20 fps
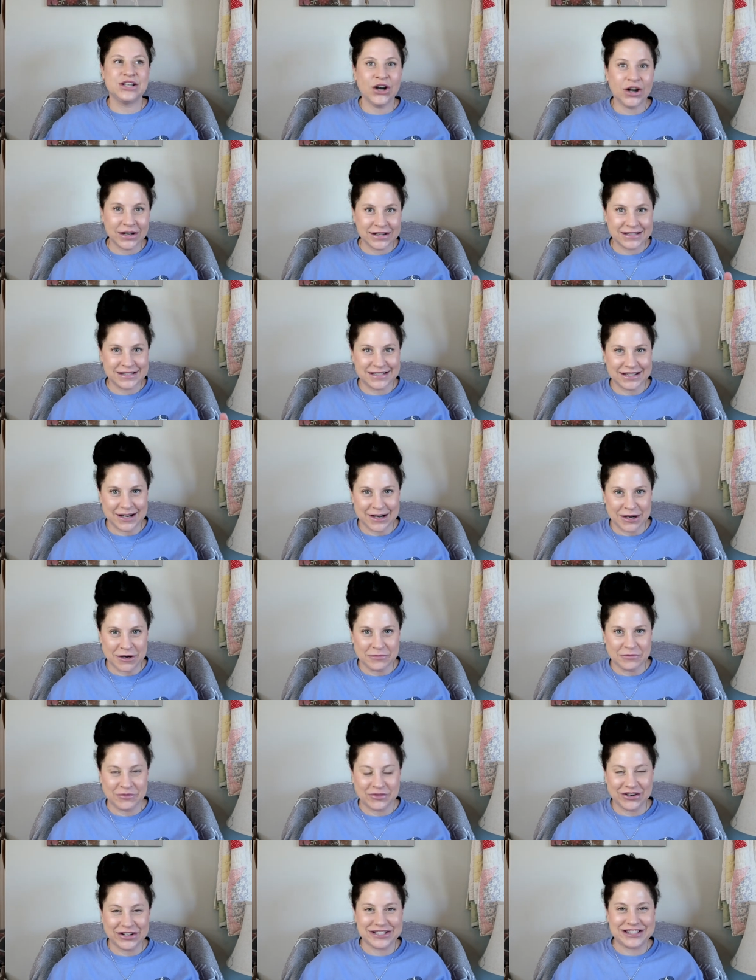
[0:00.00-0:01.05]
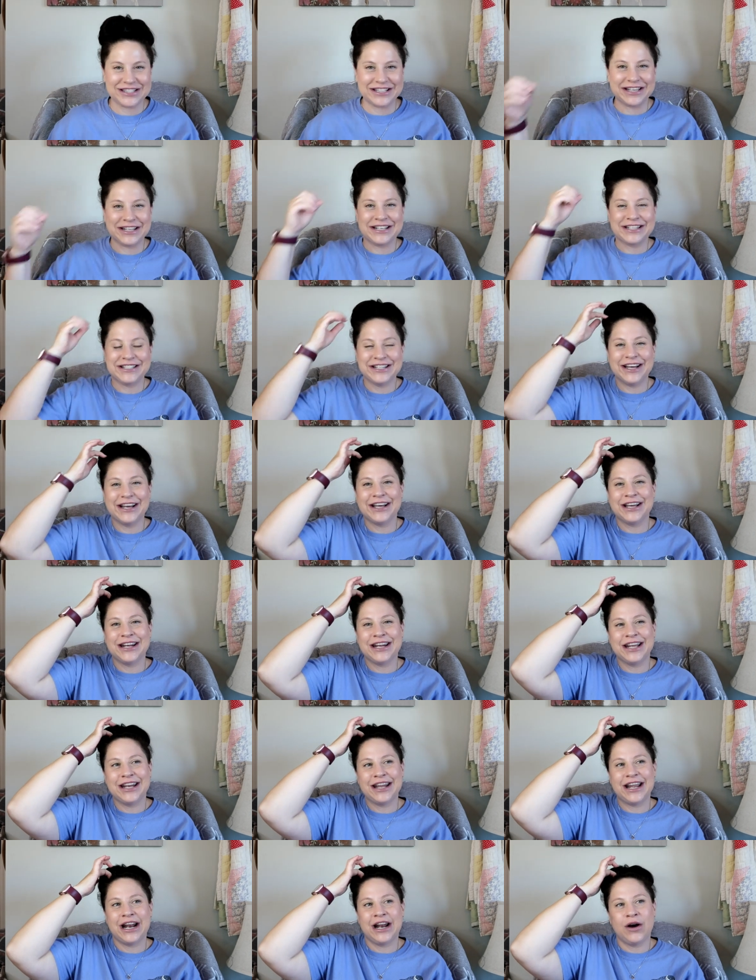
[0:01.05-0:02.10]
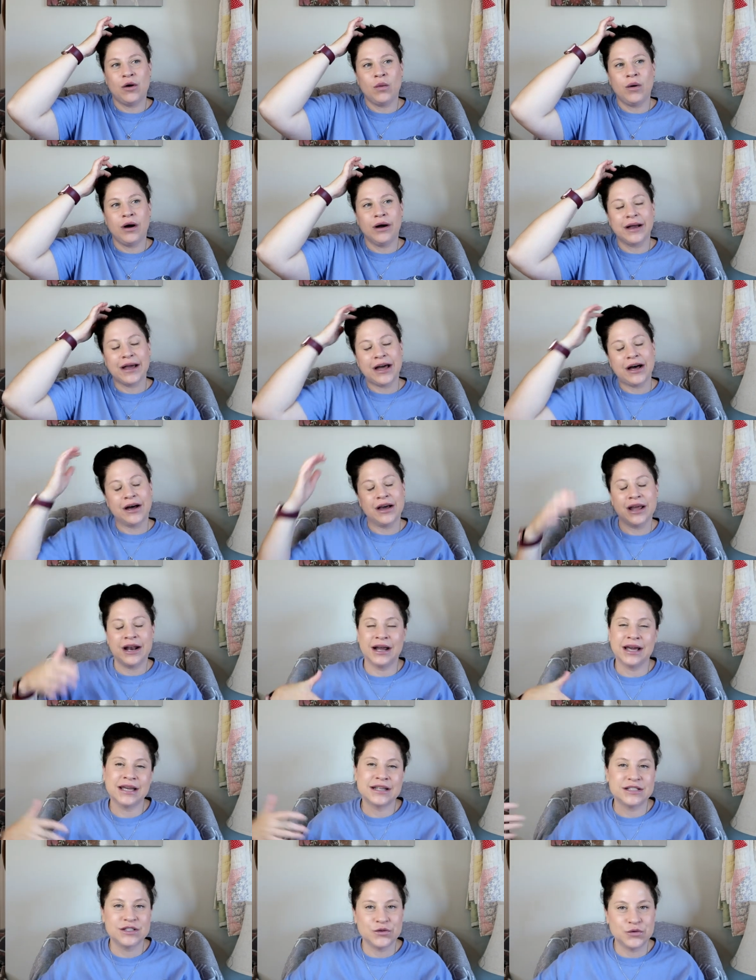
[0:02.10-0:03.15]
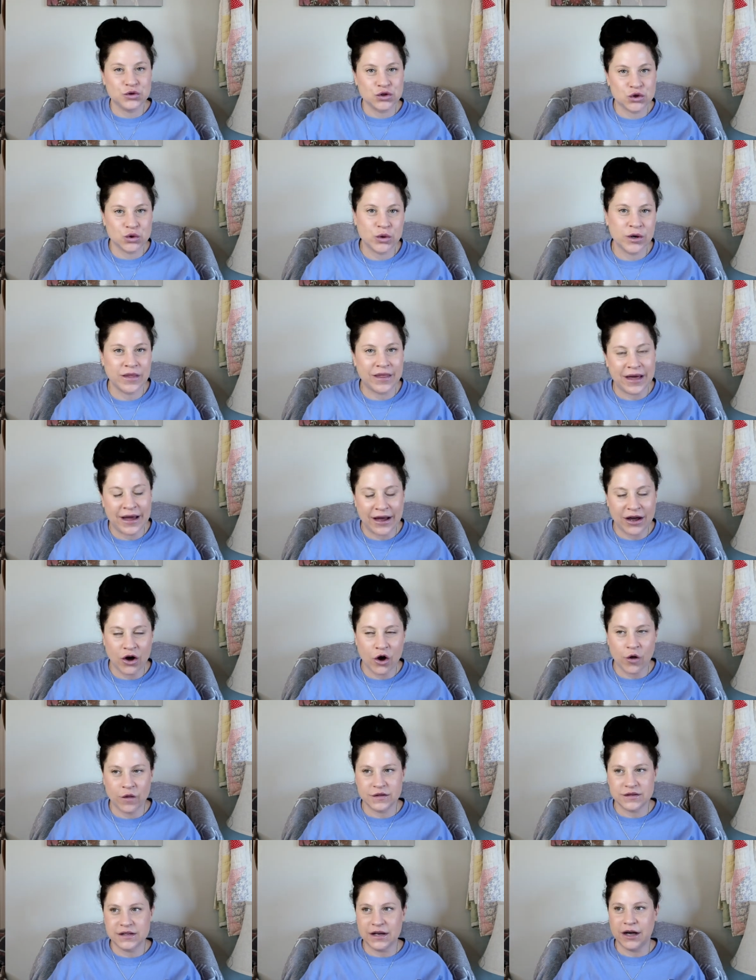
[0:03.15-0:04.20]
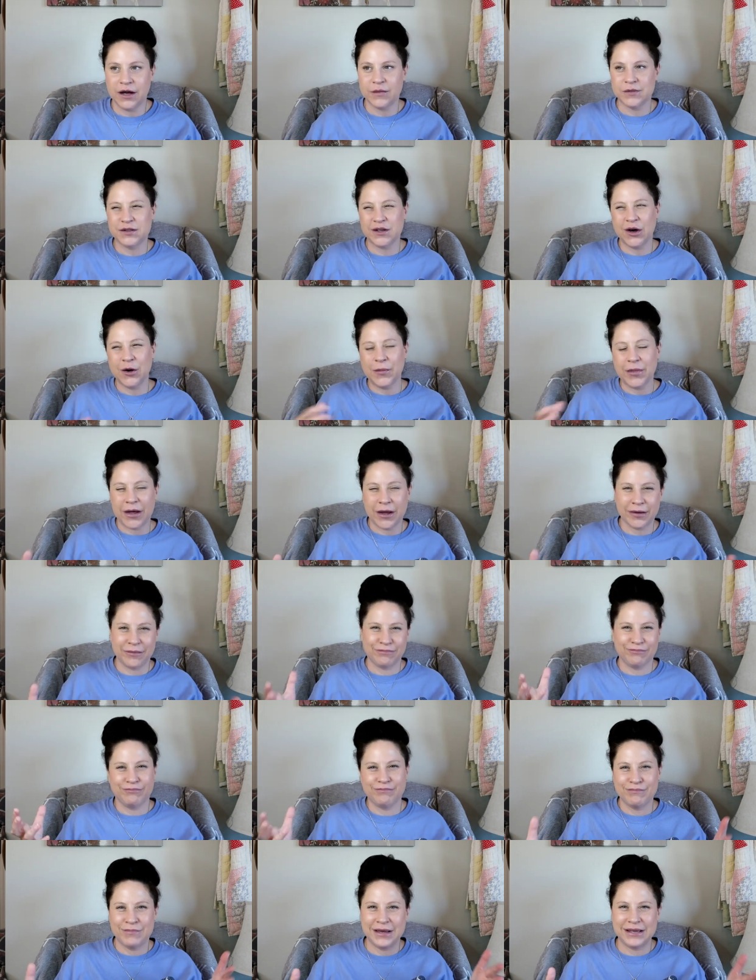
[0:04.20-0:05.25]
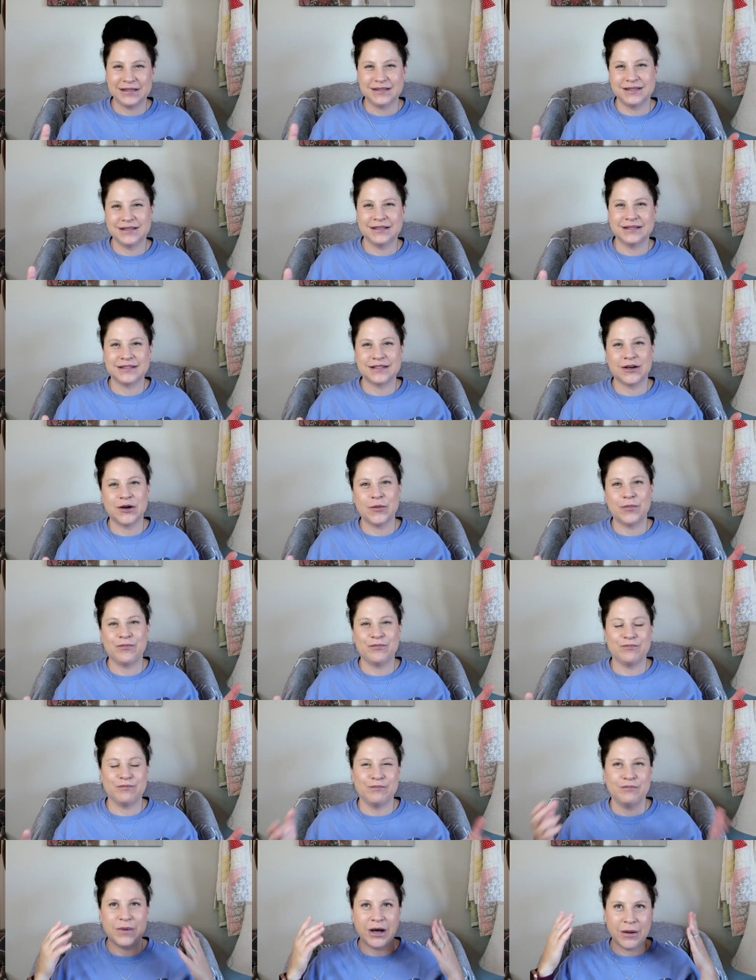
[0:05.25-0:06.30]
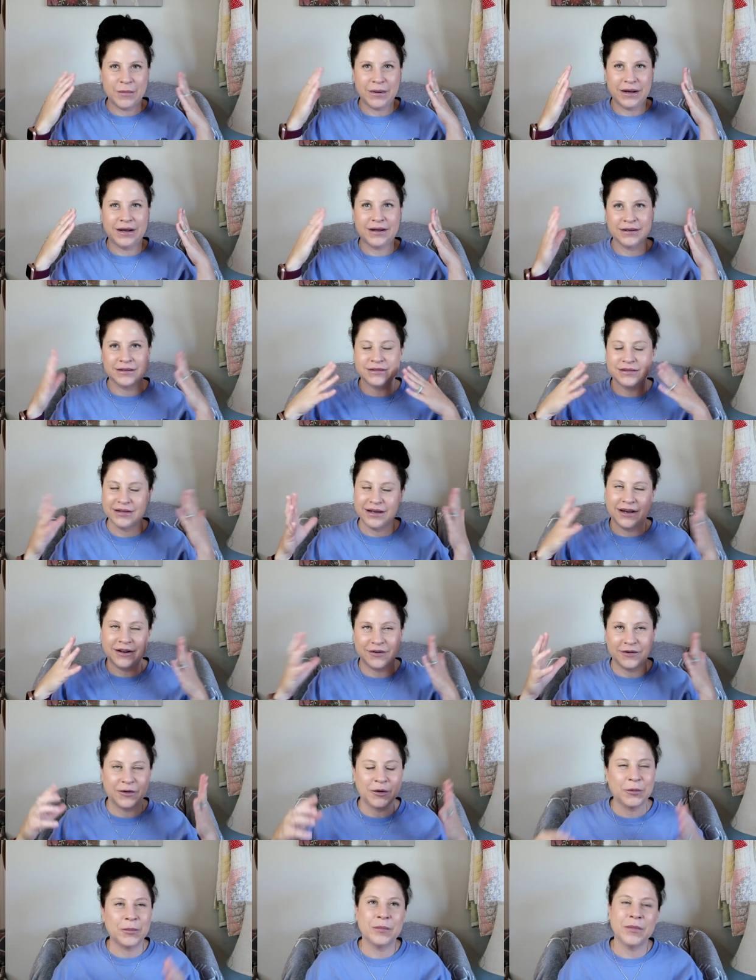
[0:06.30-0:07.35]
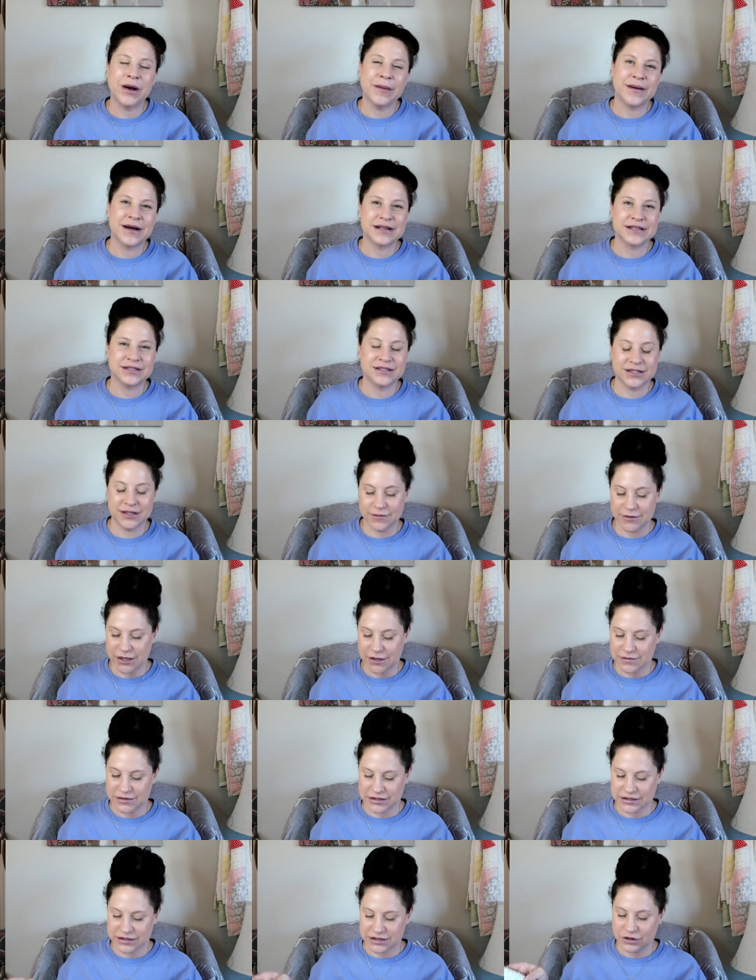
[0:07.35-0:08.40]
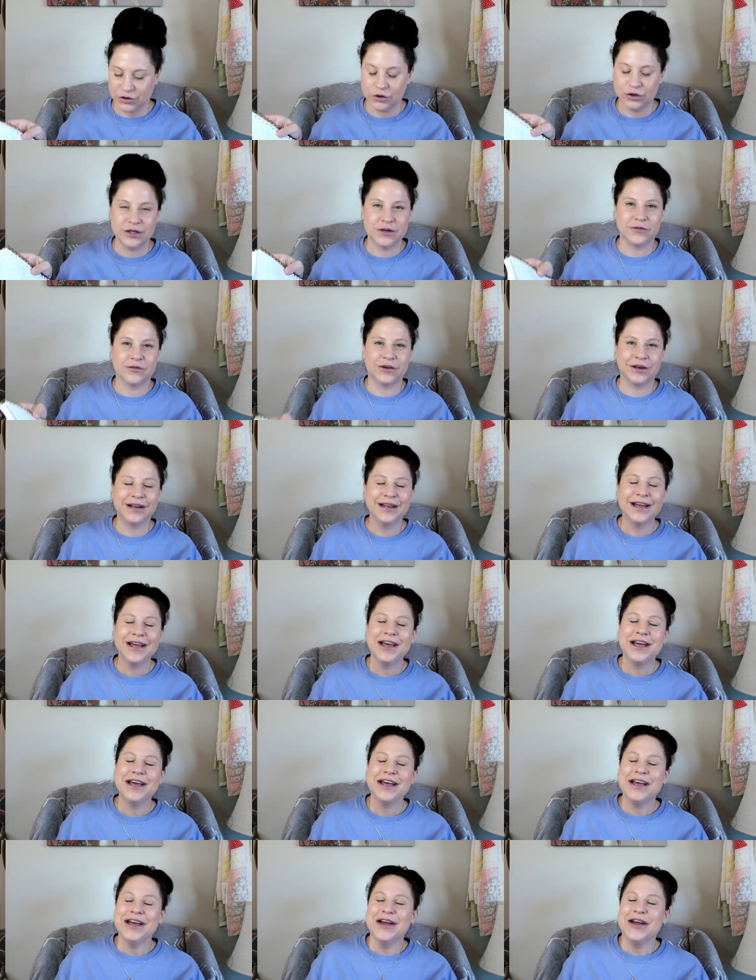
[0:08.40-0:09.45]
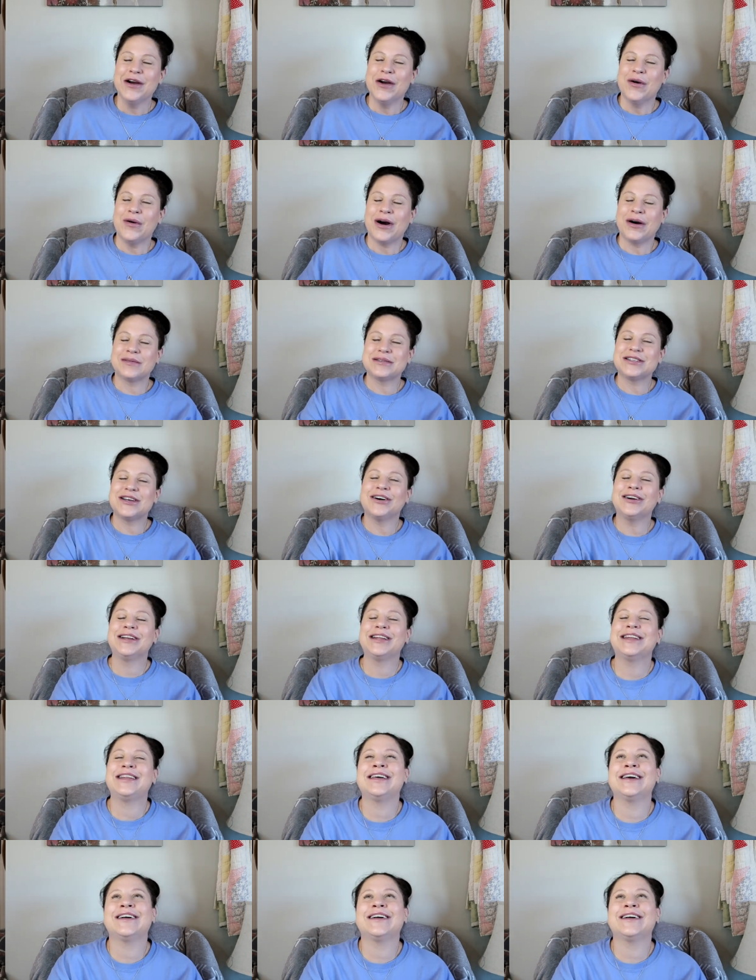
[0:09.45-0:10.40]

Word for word: God's time for us to get it done. And then I walk out and I get to enjoy that all the time. So I hope that makes sense. I hope my mind, I don't know, my mind sometimes is a little different. I was talking to